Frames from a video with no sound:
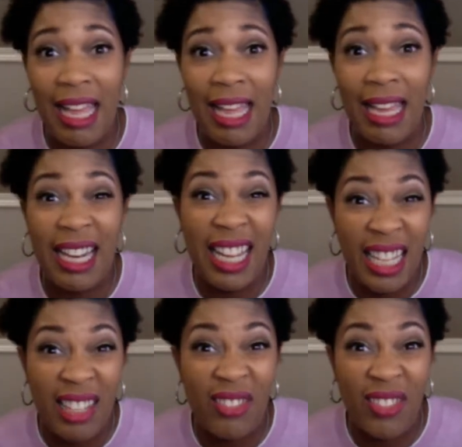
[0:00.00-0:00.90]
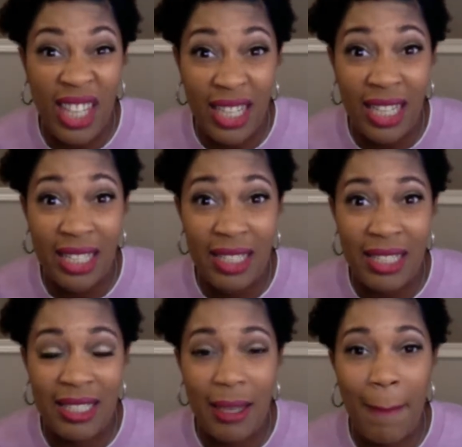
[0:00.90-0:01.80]
an
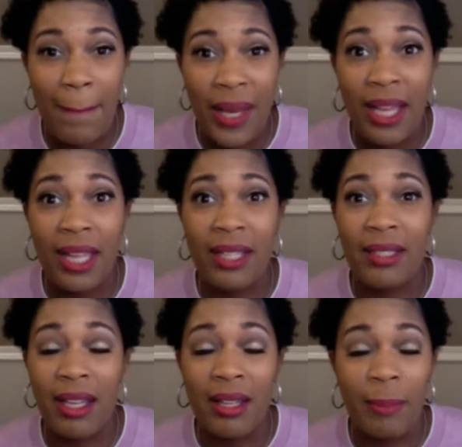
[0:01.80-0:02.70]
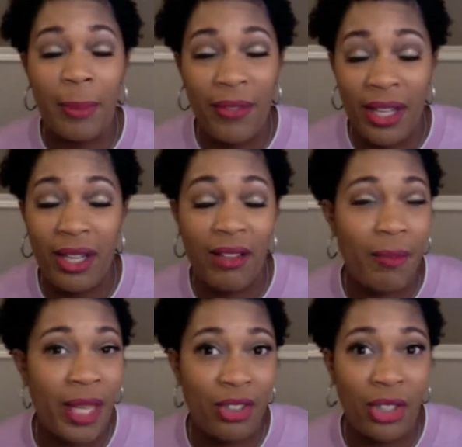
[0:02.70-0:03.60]
inconvenience, but it's a
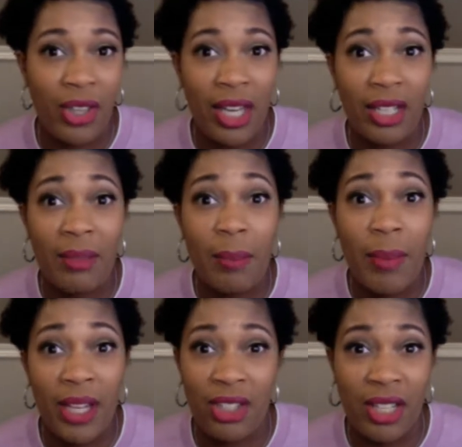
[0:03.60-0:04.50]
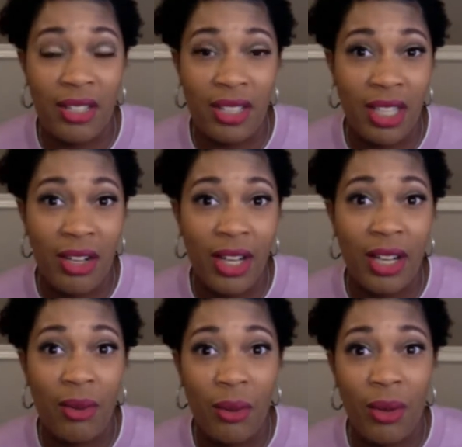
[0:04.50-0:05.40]
preventative measure that is much
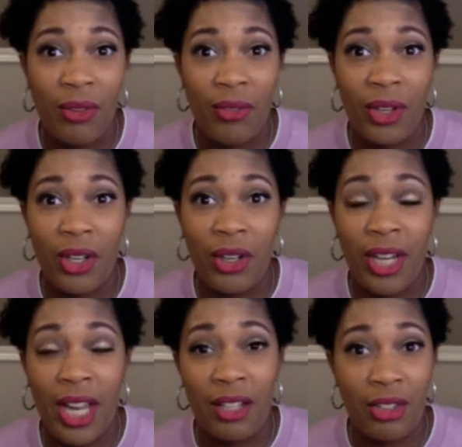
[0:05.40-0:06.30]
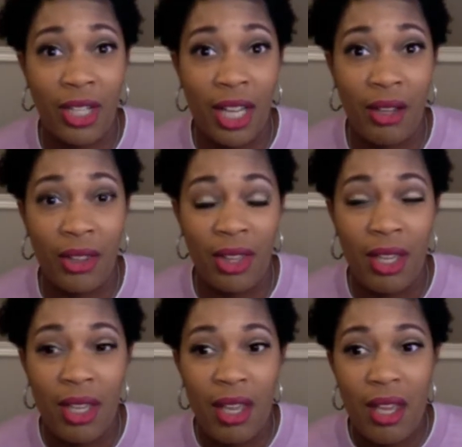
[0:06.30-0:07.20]
necessary in order for your gastric health.
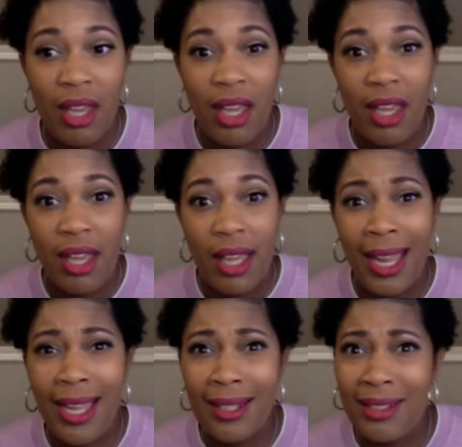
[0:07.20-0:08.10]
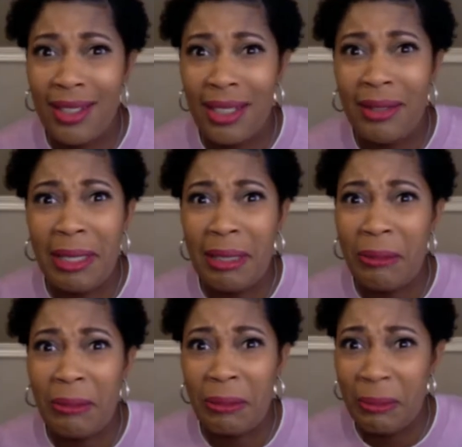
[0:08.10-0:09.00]
And you
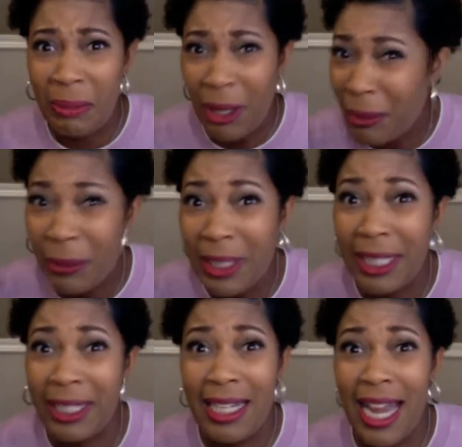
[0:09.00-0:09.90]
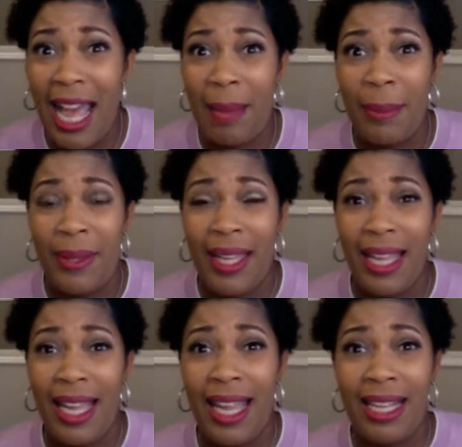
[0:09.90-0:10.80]
get a really good nap,
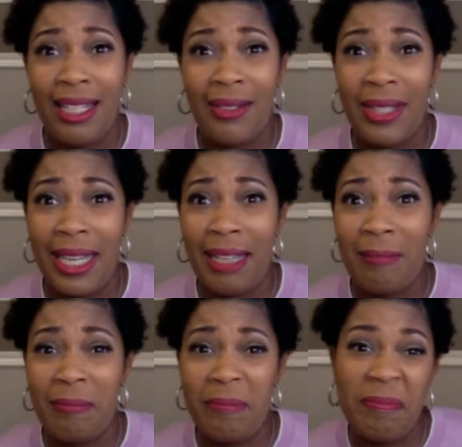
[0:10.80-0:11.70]
and you get